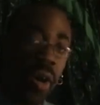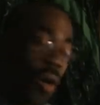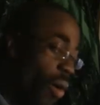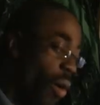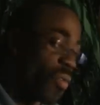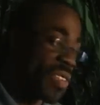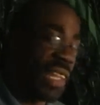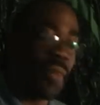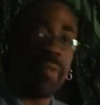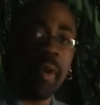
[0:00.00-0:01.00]

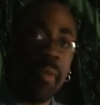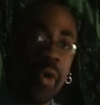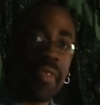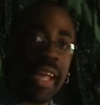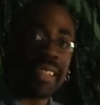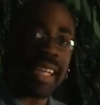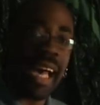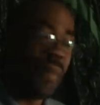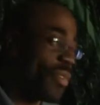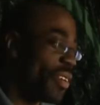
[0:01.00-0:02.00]
obviously we want more of that to
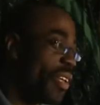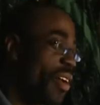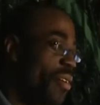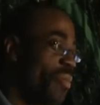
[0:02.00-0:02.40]
happen.